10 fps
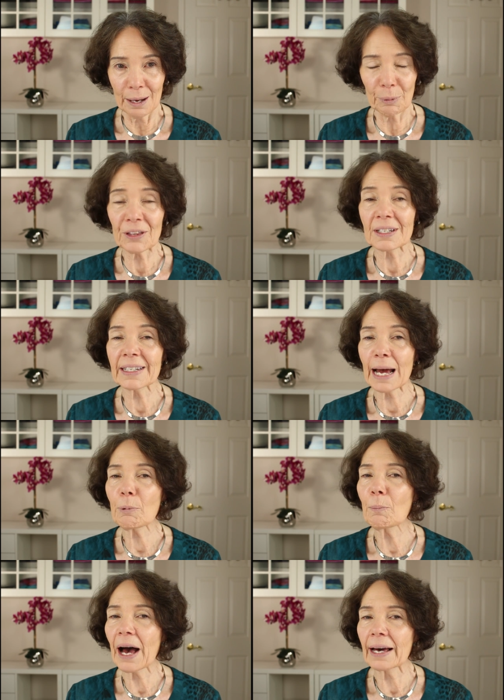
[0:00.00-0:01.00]
But the
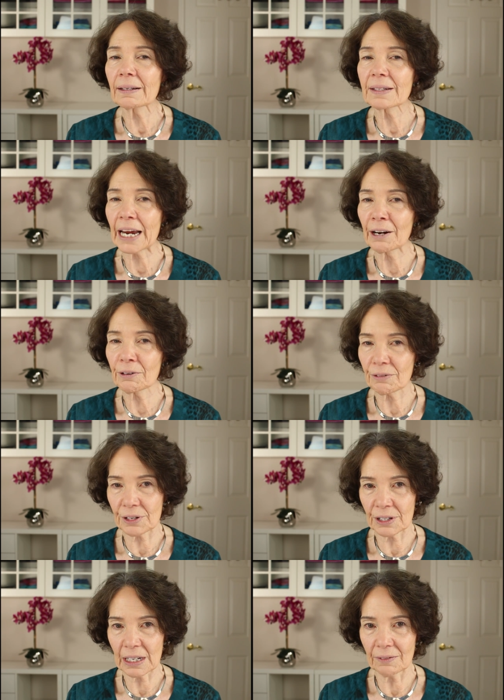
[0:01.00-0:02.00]
sample bottles Erin
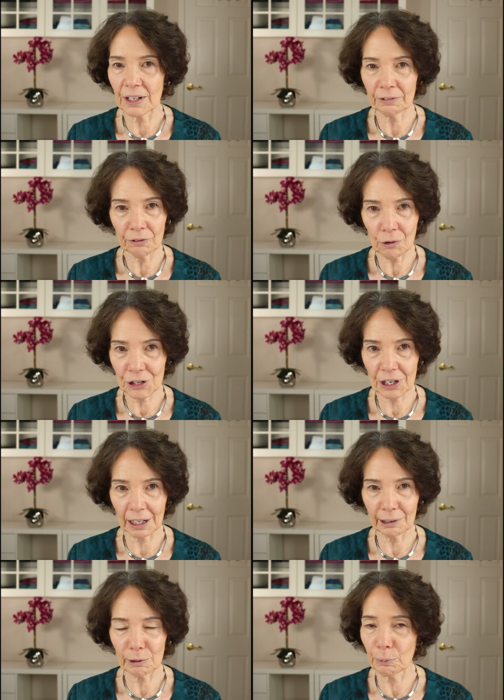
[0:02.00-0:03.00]
received,
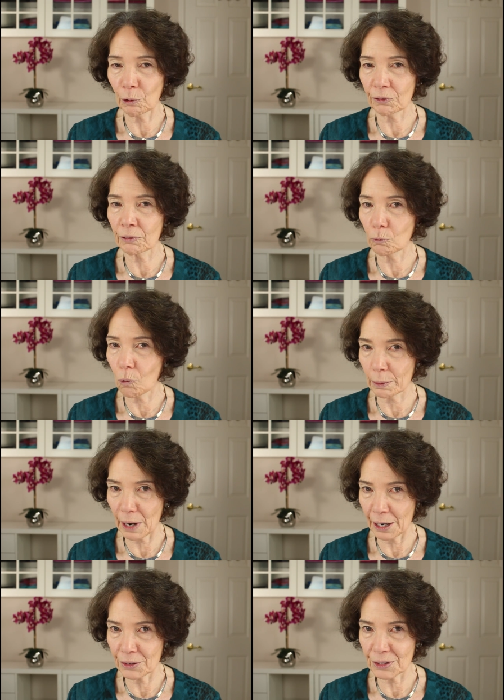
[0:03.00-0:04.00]
unfortunately, were both for
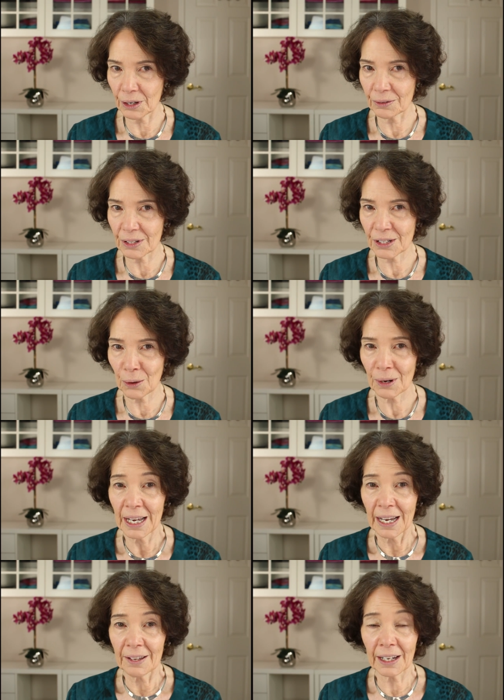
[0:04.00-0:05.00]
warm undertones. So
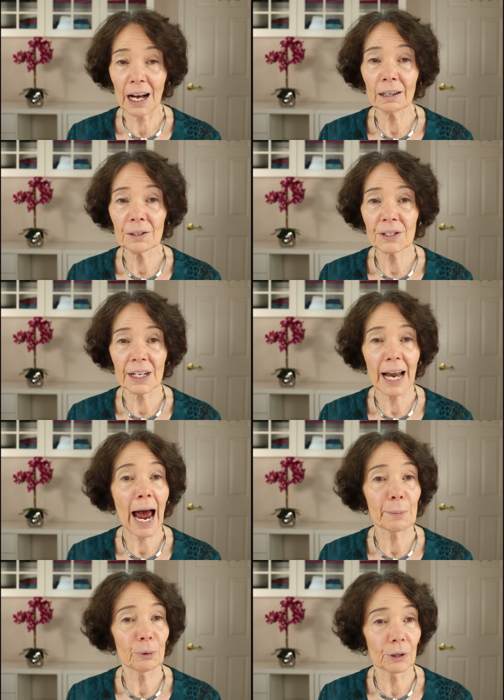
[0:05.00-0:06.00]
the colors that
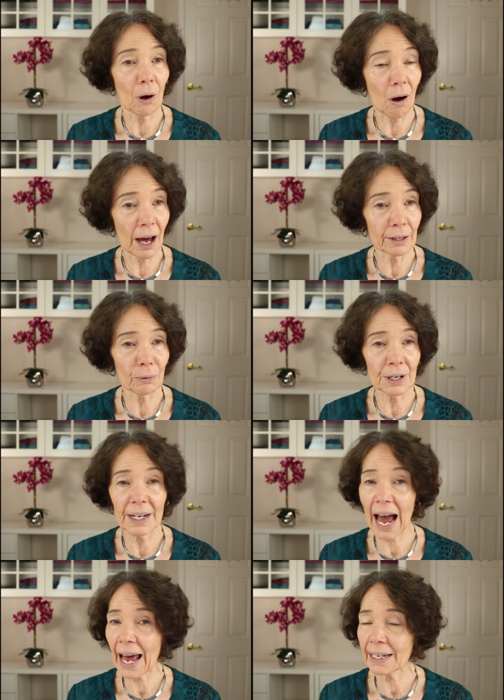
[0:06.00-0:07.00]
I put on were
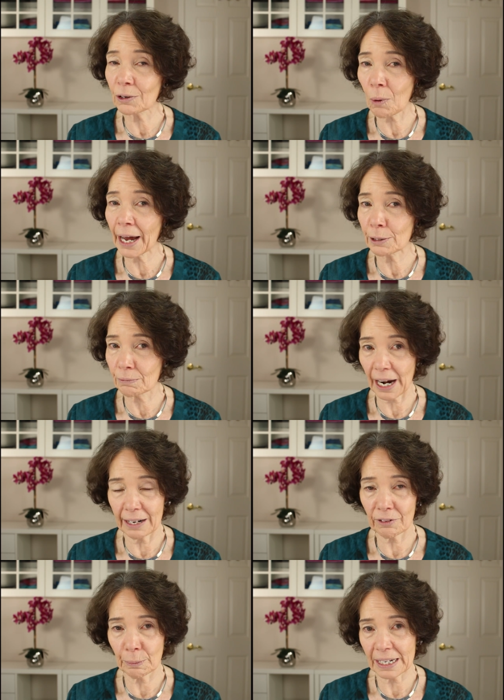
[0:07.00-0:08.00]
not quite
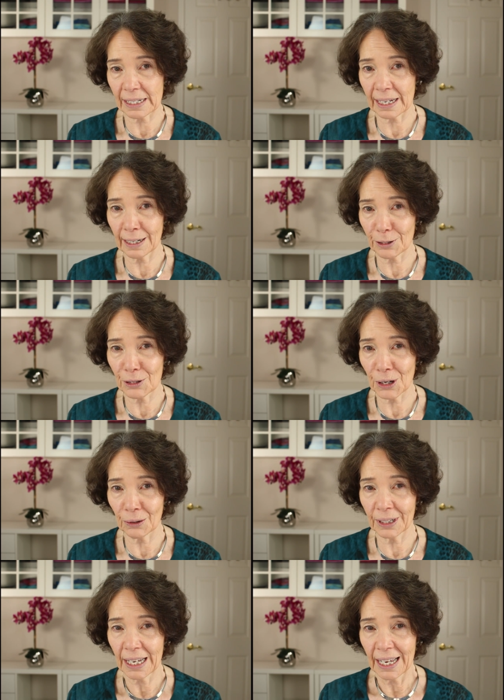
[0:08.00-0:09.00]
right for my skin
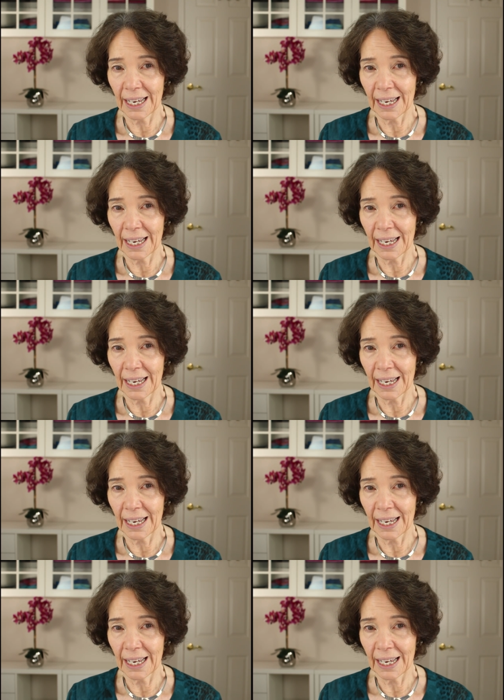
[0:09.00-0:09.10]
undertone.